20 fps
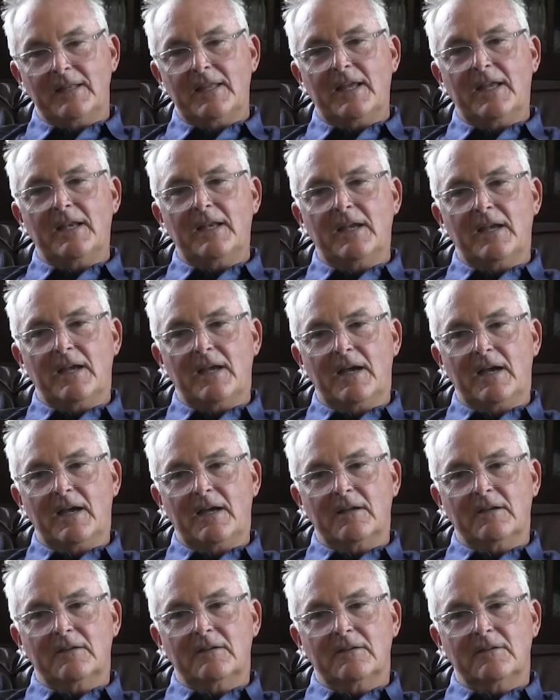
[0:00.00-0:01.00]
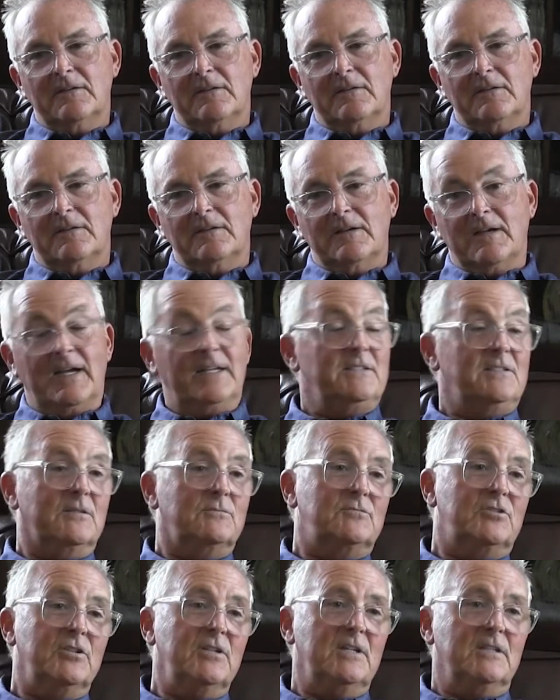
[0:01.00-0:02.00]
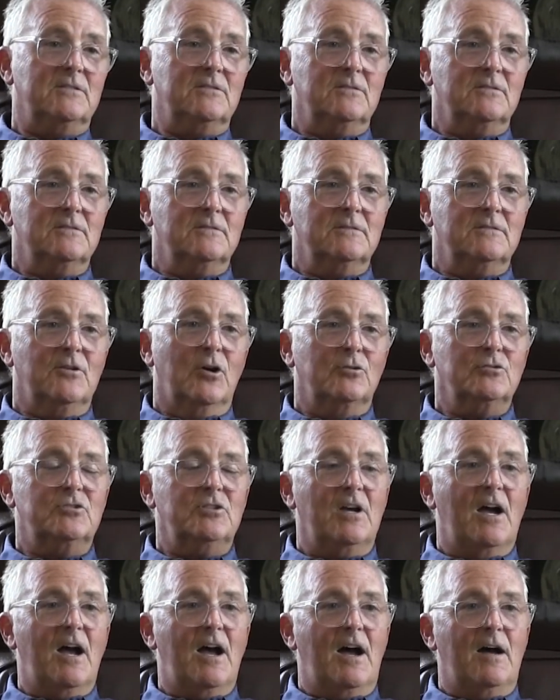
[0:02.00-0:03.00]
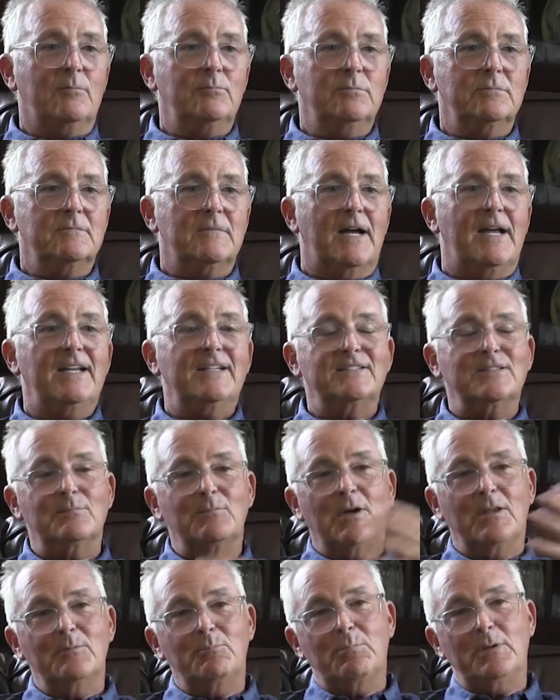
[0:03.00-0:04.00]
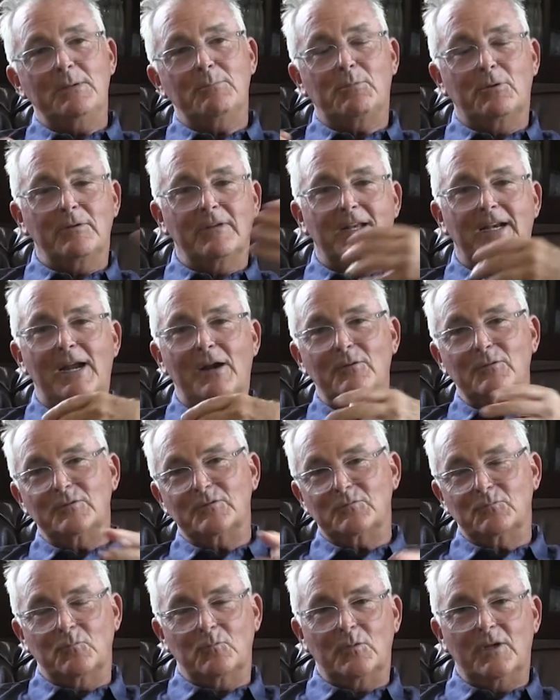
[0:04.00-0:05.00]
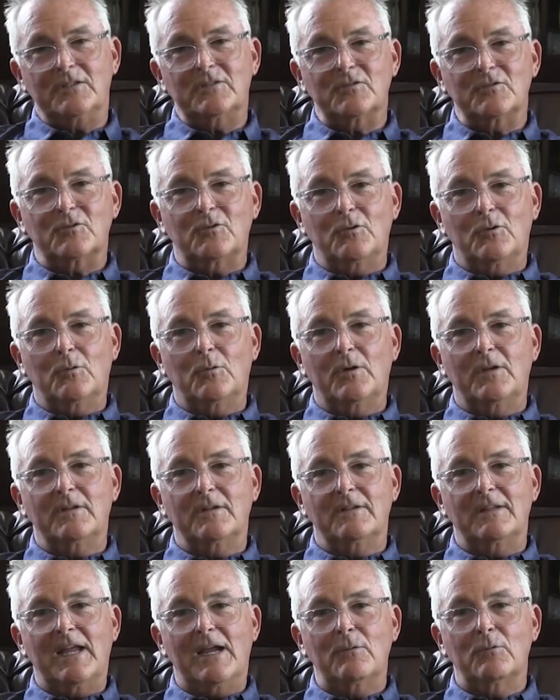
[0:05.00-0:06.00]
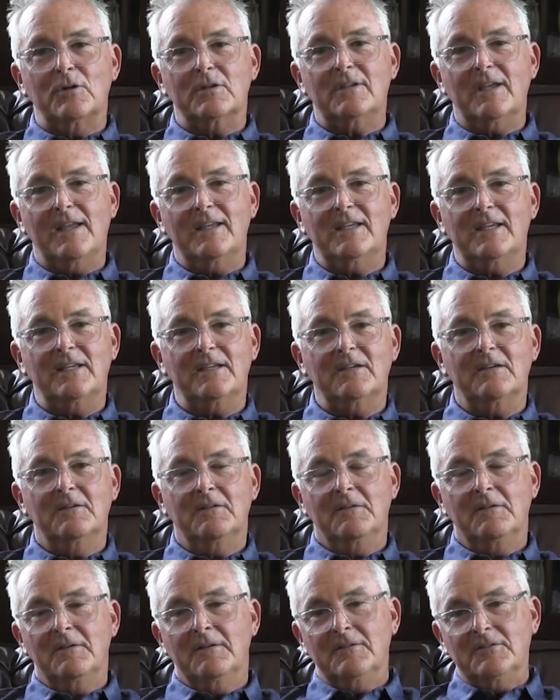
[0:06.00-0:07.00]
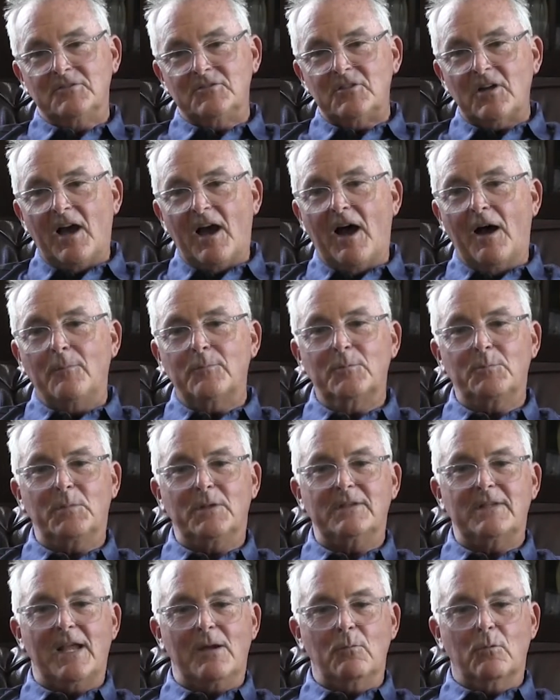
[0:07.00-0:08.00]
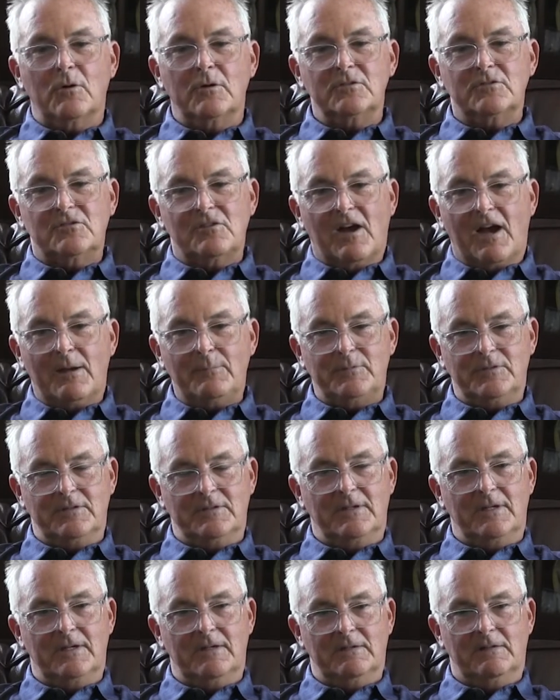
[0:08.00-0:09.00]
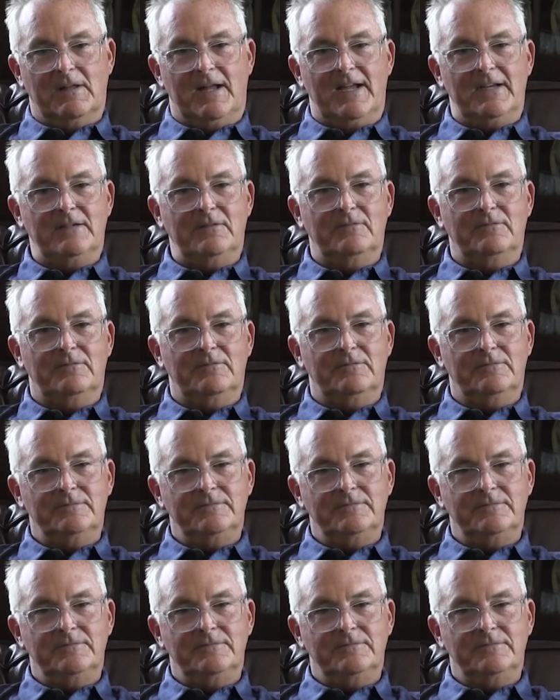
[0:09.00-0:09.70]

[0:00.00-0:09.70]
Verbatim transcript: And then uh, I said, gee, no job. I had some other people that I was went to school with, and they were taking jobs, but they weren't jobs in their line of